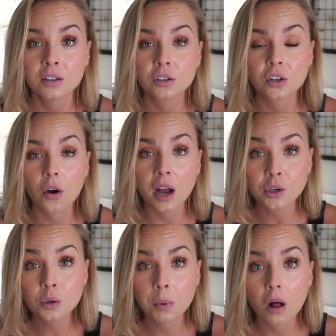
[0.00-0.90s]
So I
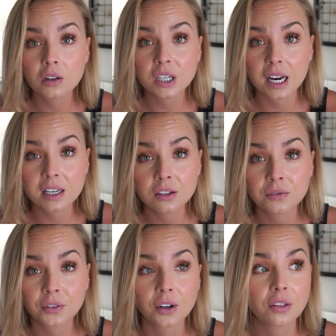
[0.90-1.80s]
do apologize
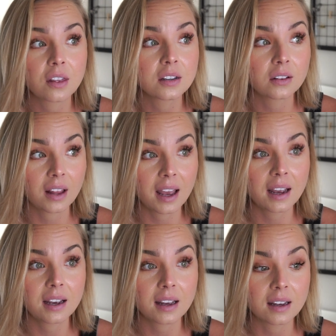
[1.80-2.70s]
for the
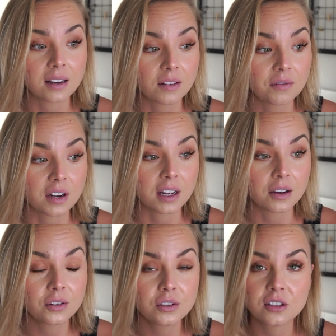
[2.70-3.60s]
delay in
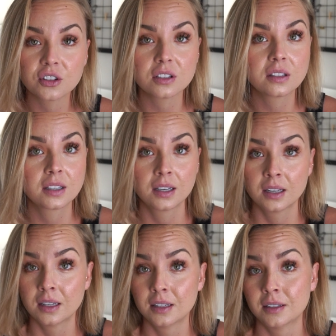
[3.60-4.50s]
videos, just
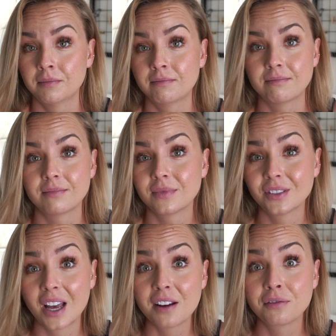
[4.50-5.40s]

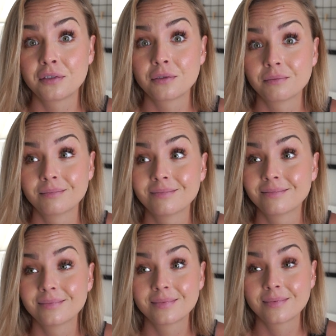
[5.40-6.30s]
life.
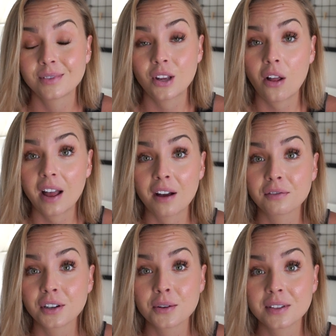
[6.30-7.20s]
That's all I have
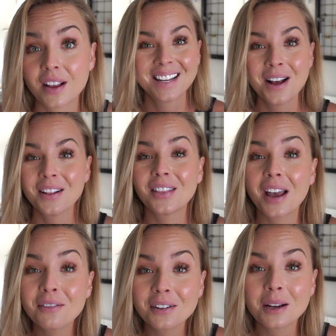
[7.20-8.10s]
for you is life.
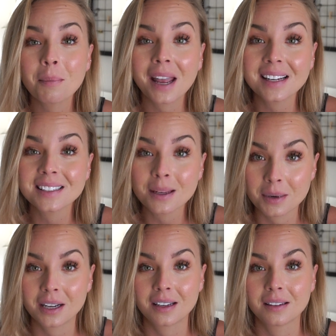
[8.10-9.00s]
Life in a
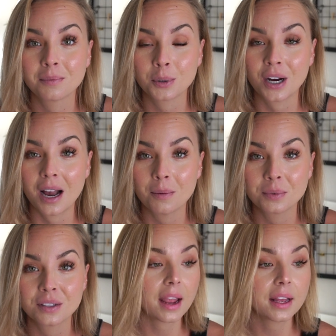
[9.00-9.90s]
pandemic,
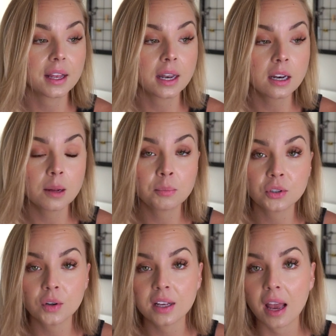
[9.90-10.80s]
perhaps. I ended up
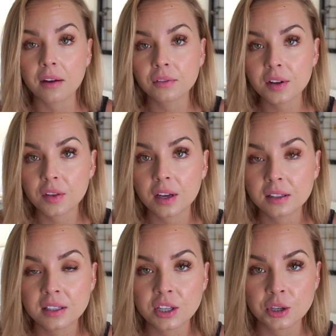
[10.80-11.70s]
returning
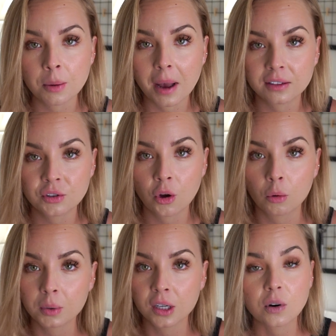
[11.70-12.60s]
everything to TJ Maxx and
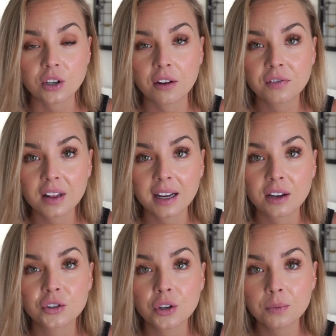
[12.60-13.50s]
HomeGoods, which I feel like
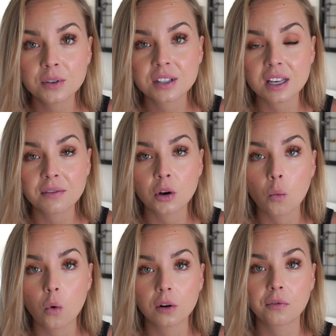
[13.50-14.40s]
I should receive an
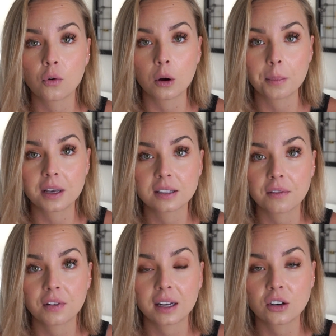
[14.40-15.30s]
award for because I
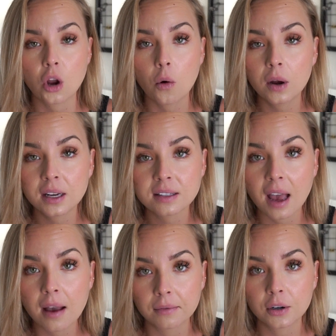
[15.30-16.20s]
feel like no one has
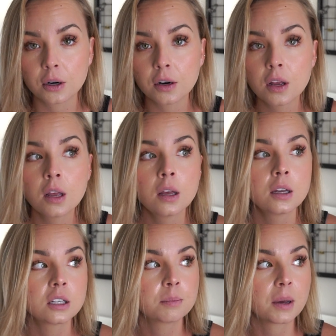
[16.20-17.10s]
ever
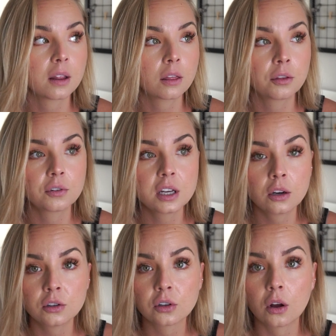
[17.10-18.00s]
spent
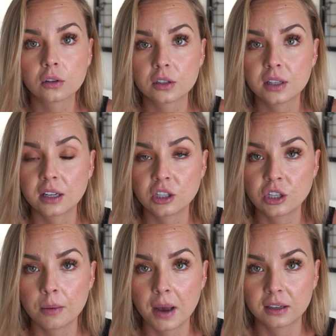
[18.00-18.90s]
$300 at
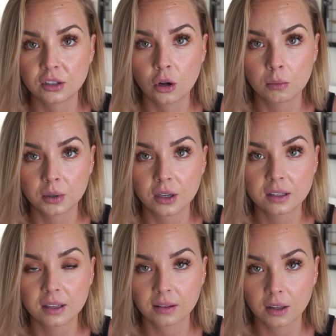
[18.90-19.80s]
TJ Maxx and
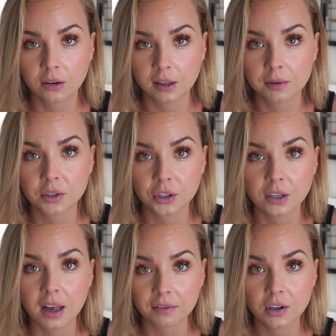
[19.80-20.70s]
HomeGoods and literally
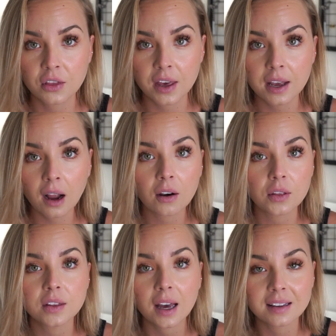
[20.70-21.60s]
returned everything. I know
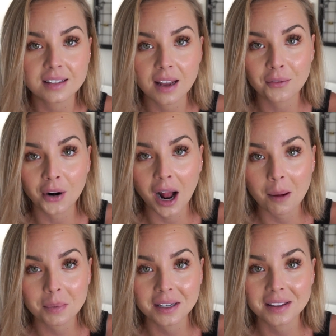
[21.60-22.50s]
that that has never
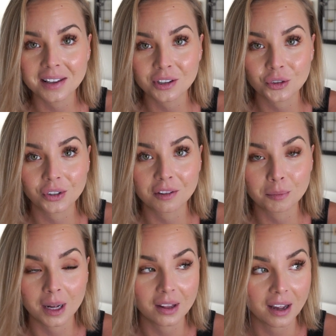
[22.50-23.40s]
happened in the history of
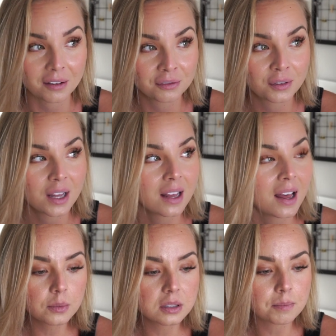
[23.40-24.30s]
my life.
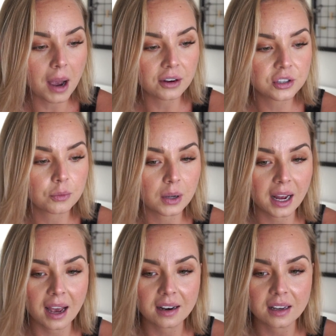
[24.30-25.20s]
It was matching what I
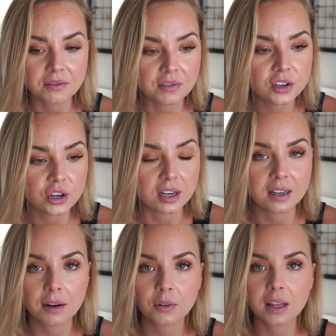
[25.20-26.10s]
had envisioned
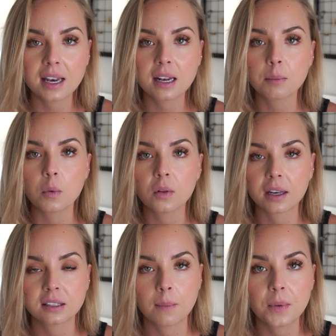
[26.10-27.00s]
and I really needed
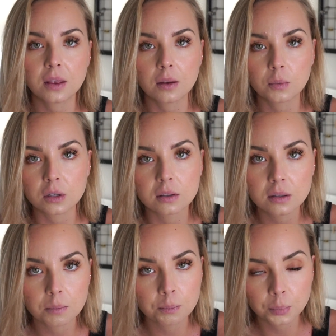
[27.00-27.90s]
like something that
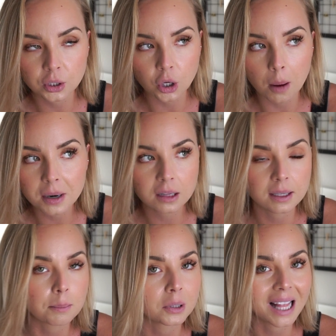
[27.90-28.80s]
was
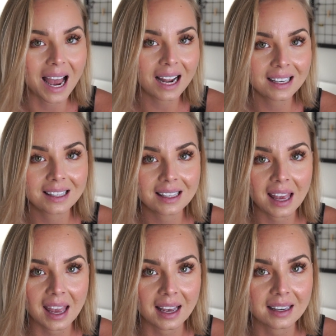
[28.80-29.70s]
predominantly black
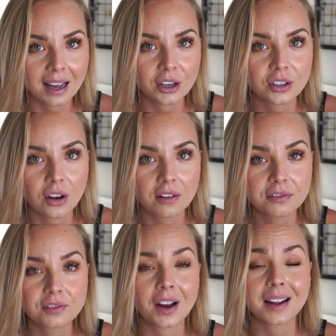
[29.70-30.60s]
and I could not
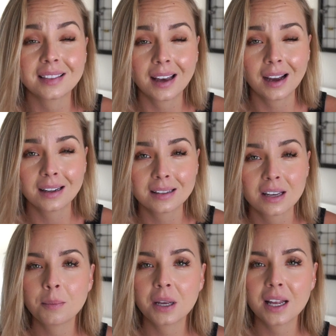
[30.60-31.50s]
find that.
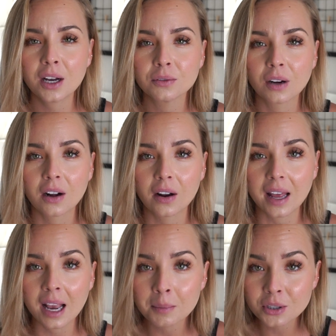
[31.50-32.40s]
Ended up getting a rug on
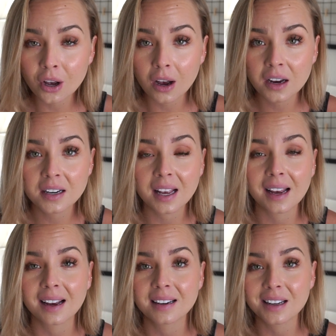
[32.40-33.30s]
Amazon and